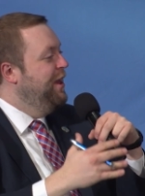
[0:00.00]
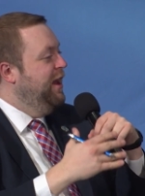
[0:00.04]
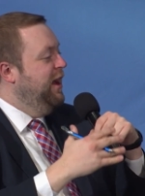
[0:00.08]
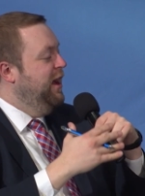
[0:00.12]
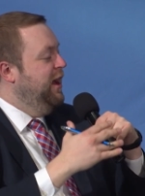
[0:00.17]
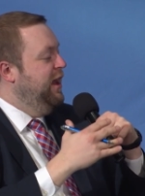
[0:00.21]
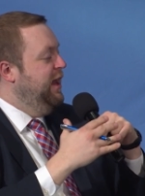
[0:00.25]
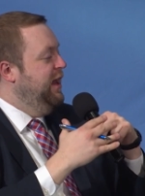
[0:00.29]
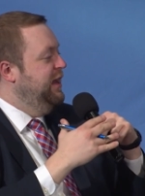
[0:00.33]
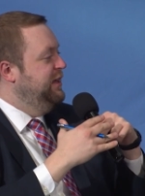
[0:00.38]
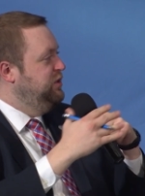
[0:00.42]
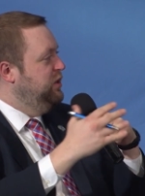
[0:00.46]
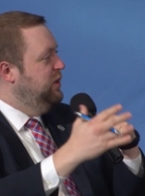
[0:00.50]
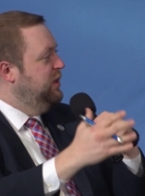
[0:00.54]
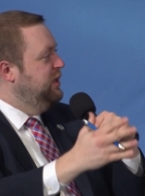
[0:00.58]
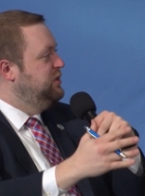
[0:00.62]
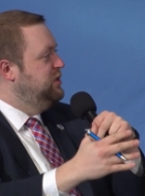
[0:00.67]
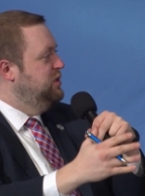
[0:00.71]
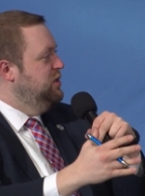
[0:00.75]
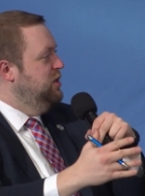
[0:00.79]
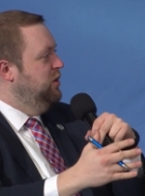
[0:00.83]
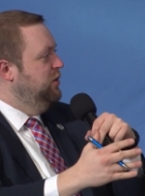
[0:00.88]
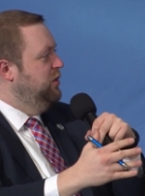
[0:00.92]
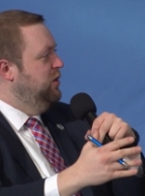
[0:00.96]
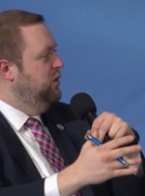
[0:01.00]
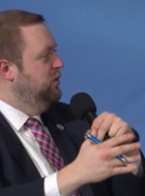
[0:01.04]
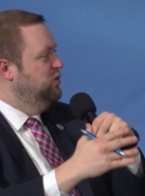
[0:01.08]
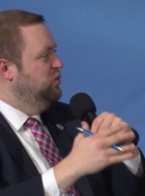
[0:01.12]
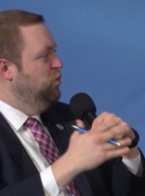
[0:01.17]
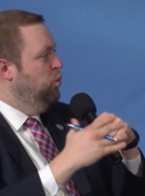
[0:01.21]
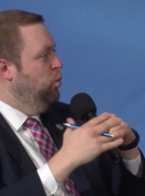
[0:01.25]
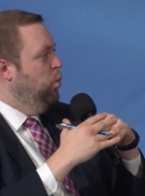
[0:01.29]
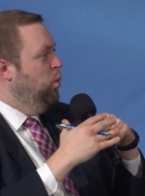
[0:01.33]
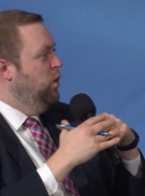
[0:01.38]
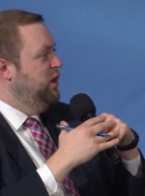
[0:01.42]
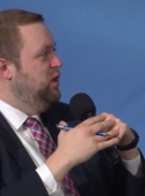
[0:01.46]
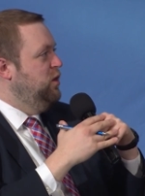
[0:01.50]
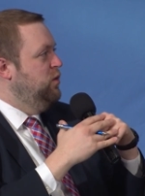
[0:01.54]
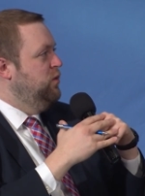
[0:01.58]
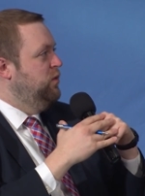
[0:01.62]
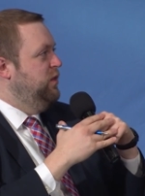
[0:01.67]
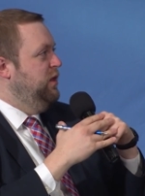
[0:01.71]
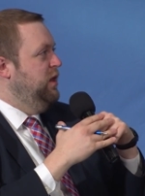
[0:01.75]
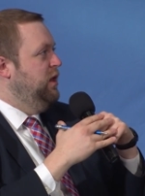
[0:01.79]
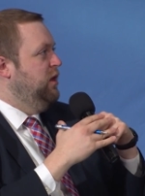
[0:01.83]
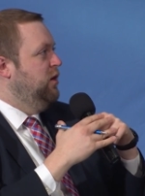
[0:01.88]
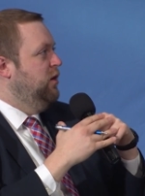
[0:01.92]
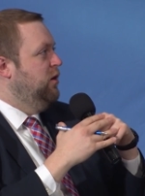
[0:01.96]
uh, as you get to know those, what do you
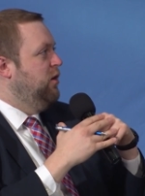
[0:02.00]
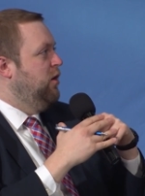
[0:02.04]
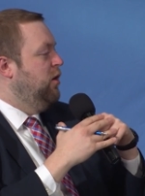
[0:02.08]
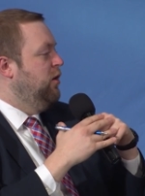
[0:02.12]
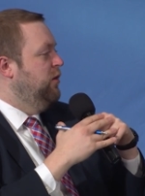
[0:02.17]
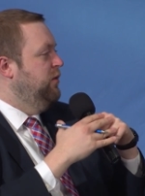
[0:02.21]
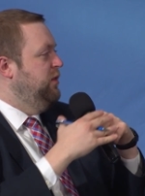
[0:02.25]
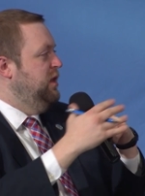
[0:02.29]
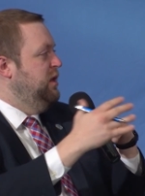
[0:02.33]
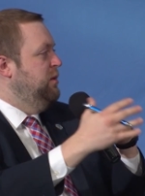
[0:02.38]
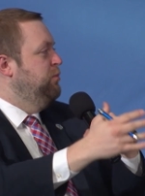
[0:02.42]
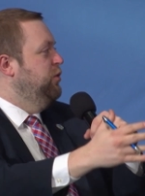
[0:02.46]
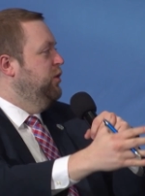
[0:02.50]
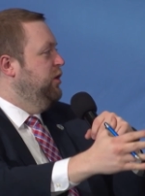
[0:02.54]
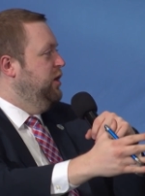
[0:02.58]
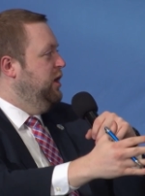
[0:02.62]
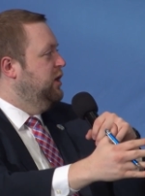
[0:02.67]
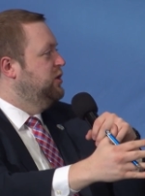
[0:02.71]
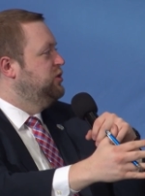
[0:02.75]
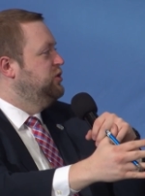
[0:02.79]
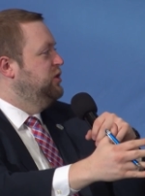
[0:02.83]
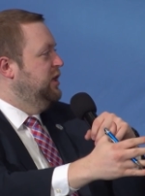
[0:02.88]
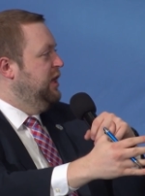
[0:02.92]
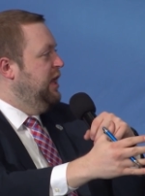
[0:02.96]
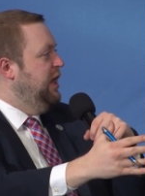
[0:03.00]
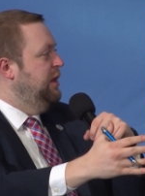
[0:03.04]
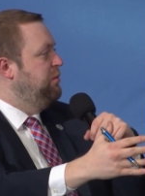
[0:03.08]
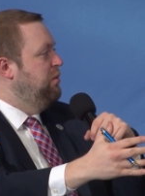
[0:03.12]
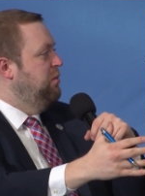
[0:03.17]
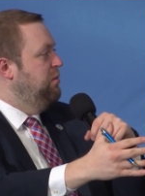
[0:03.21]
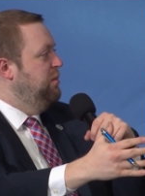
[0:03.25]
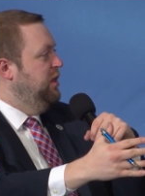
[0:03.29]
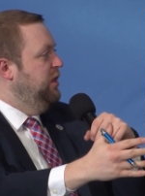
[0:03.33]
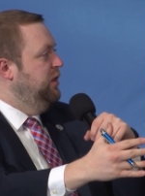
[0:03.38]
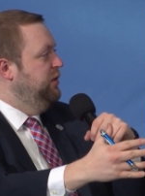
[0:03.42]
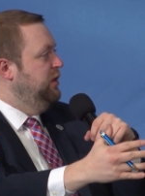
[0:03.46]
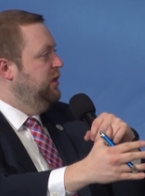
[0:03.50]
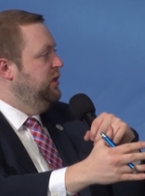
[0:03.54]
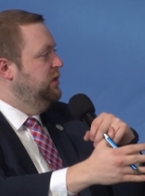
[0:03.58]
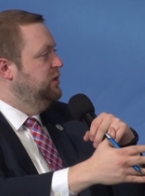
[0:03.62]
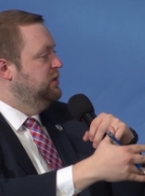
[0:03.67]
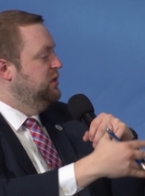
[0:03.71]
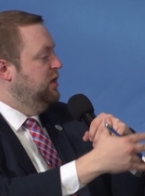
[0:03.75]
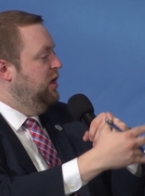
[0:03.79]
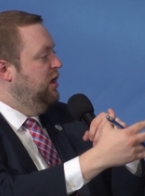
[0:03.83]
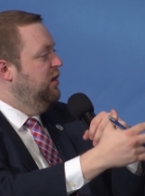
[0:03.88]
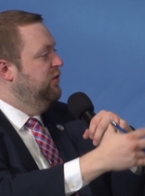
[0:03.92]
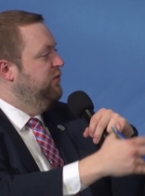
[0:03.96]
think are, are the production capabilities
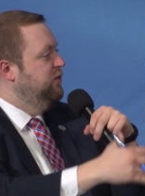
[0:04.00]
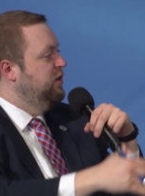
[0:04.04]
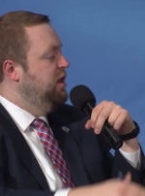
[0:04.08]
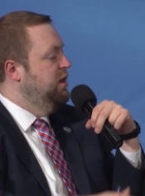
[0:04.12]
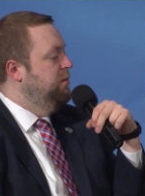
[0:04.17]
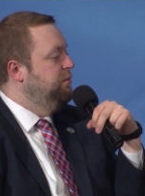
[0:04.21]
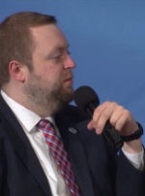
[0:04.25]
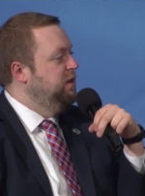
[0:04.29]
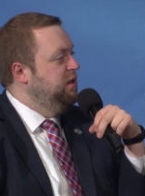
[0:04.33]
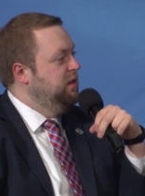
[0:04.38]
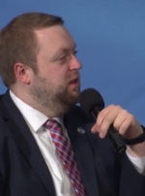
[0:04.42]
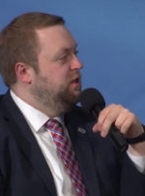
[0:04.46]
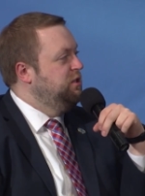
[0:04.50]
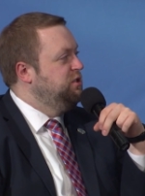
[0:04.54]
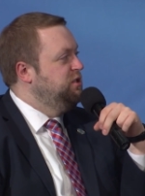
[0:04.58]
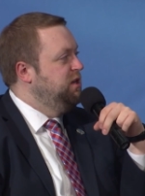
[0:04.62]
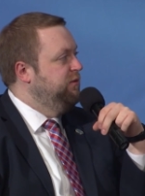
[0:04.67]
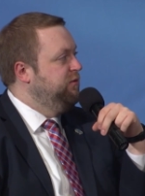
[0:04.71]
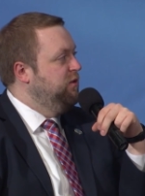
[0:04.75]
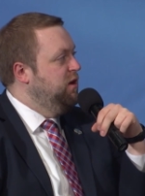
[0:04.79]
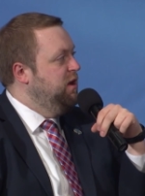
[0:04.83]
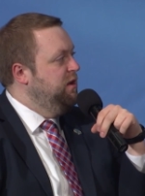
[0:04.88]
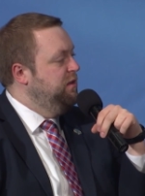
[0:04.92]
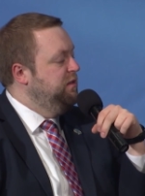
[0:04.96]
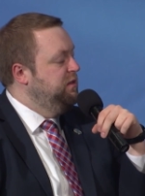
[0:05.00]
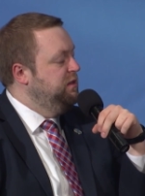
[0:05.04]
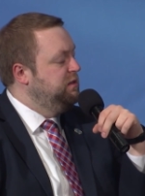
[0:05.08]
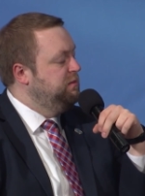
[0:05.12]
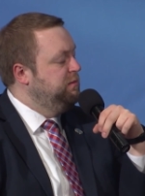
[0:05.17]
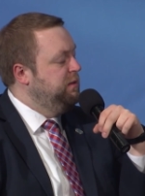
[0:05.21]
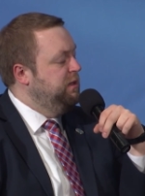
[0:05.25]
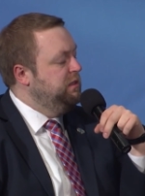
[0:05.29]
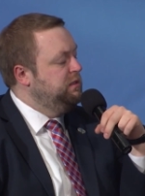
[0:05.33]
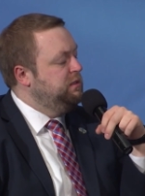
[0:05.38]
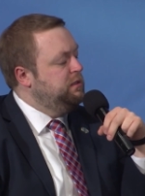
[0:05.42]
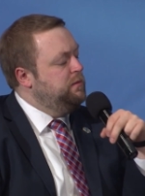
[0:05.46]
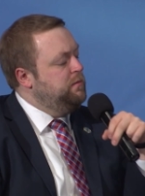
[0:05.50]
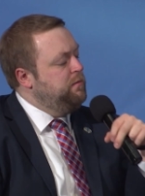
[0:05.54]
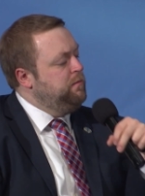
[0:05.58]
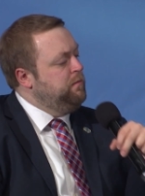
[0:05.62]
of a company like Chevron in this space?